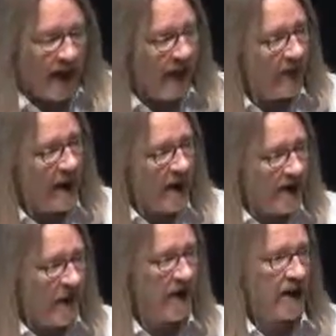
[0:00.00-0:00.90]
And the
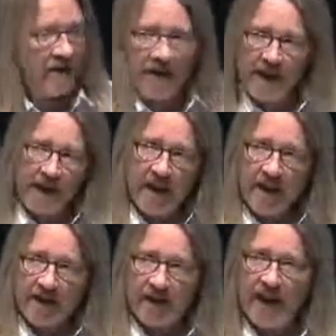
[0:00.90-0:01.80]
idea of the
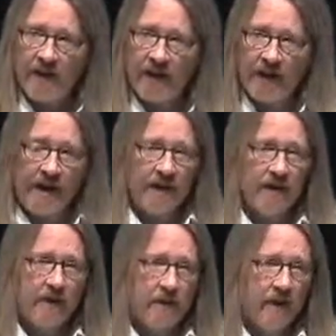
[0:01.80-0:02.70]
section
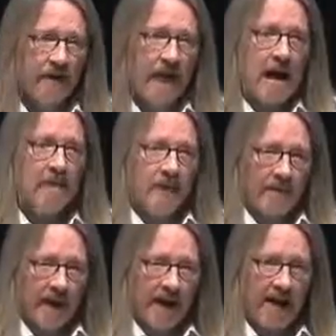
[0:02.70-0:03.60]
is to sort of
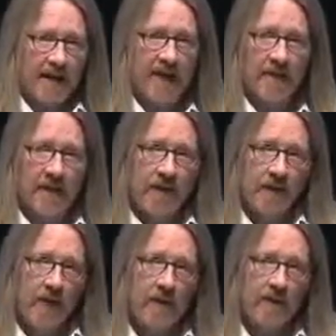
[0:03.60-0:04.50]
amplify on some
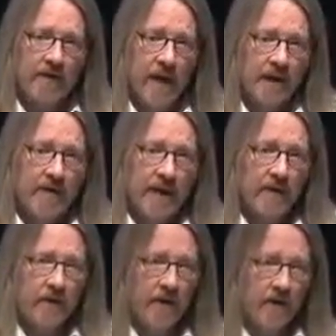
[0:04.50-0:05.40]
subject we've talked
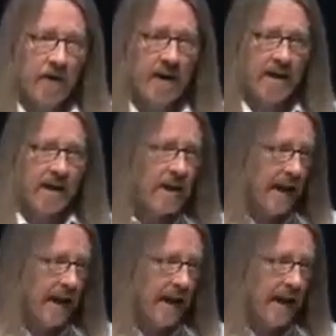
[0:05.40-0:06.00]
about during the week.